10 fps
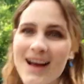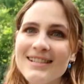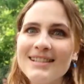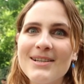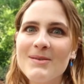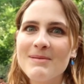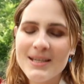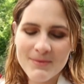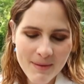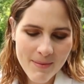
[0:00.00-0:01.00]
why is he so
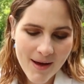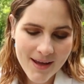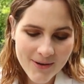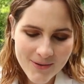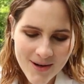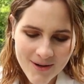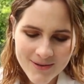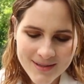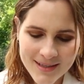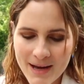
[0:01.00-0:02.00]
obsessed with my butt? Who
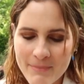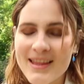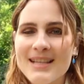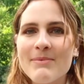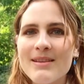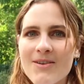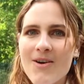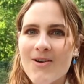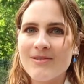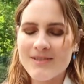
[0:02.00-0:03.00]
knows? But anyway, that's my little
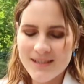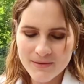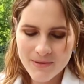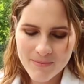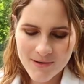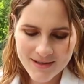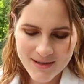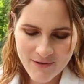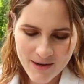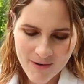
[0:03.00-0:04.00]
haul. Just three books. I'm
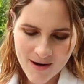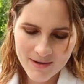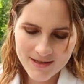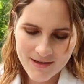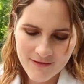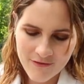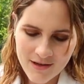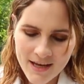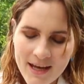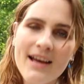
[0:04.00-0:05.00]
very proud of myself.
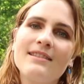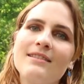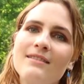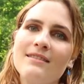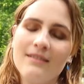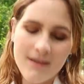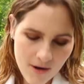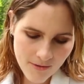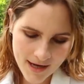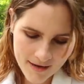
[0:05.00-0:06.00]
Can you hold them up for us
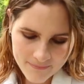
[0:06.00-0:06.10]
so we can